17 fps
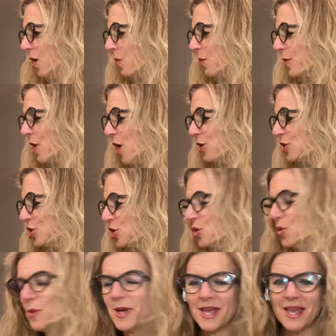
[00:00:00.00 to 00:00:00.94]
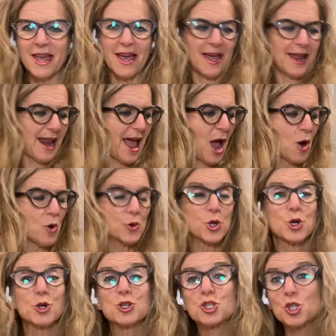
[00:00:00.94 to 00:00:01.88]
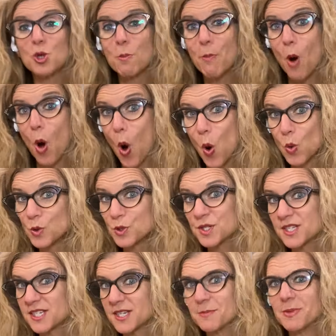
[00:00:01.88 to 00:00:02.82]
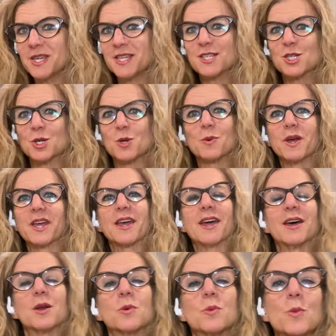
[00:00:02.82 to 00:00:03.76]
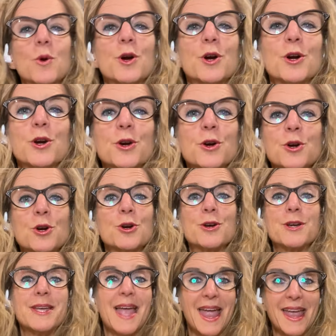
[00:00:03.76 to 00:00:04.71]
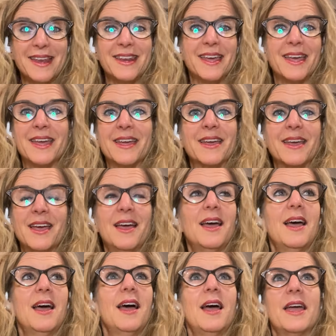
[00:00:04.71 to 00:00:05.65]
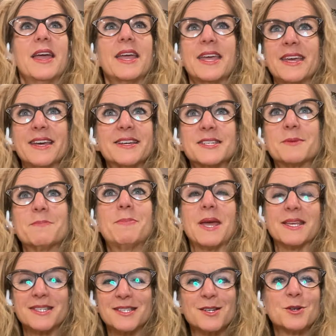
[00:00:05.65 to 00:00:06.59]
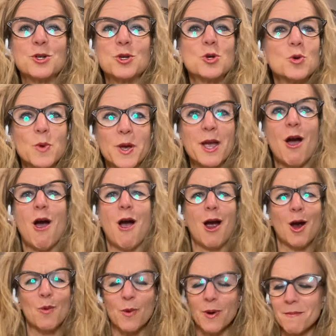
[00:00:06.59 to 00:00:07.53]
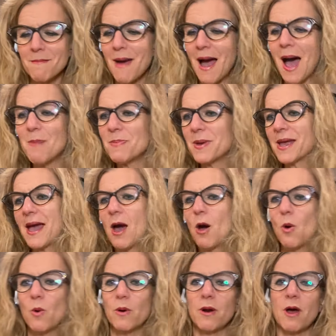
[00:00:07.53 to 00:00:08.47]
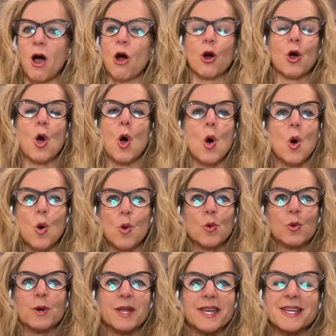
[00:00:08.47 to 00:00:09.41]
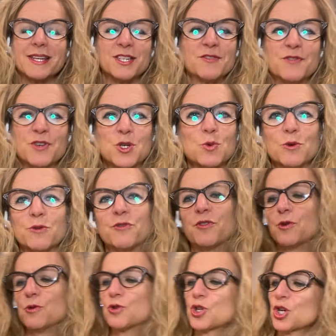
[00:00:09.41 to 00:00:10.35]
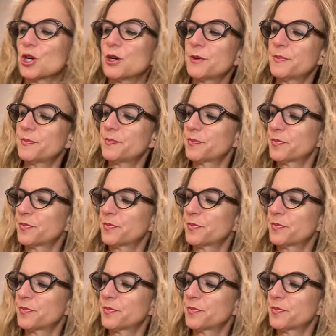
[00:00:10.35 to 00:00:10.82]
We're not doing it how you're supposed to be doing it. We're creating it based on who we are. We're mapping out our own individual future.